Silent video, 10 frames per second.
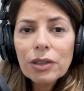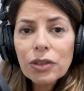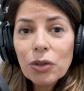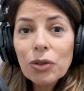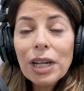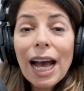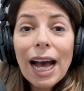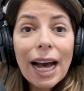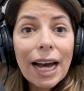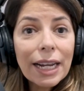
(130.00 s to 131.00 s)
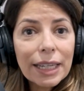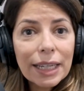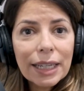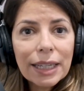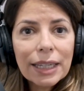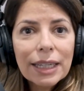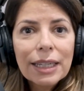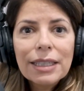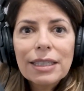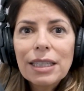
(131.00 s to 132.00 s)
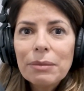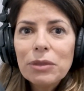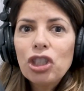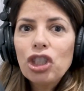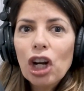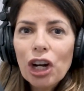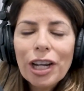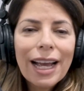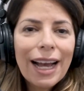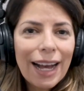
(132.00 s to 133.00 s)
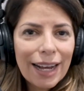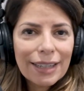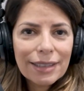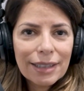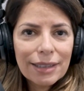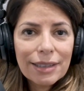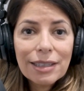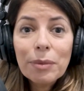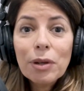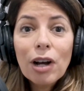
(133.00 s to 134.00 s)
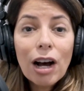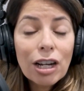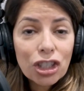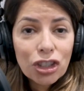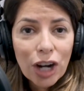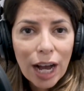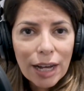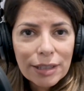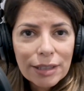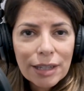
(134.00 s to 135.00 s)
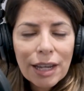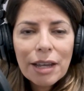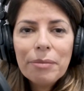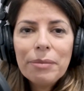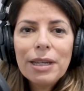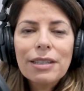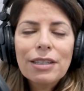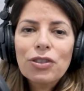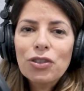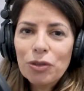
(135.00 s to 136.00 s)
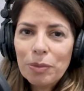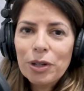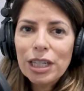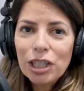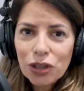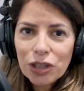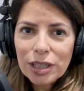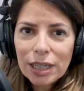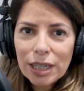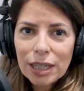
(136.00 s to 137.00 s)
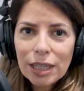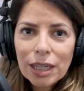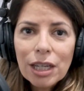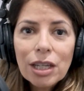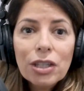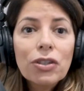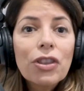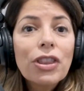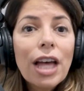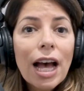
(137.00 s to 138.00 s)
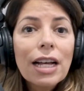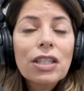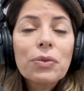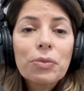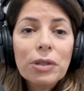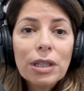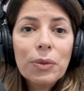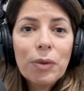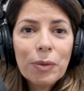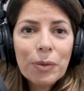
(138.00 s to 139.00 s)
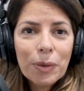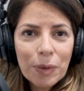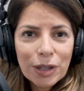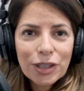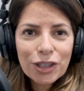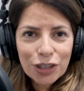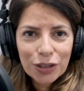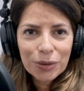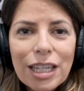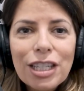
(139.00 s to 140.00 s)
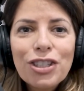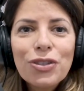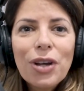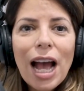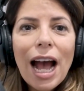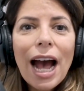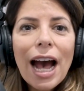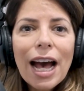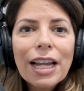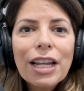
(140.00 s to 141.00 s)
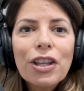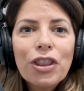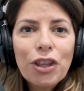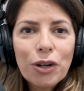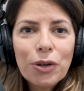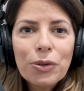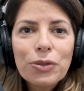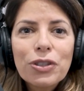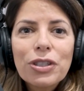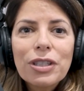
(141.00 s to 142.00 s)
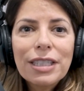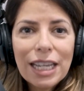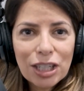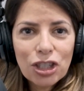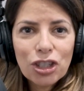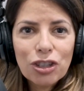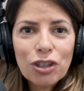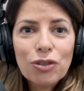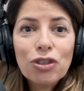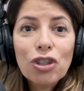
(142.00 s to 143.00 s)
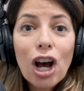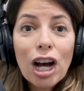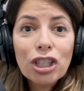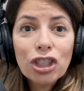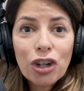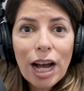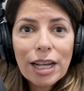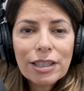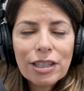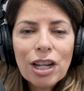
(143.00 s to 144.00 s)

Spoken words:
So adding some dark accents, some contrast makes it super interesting. So that's really what we want to do, is to add those tension, those contrast,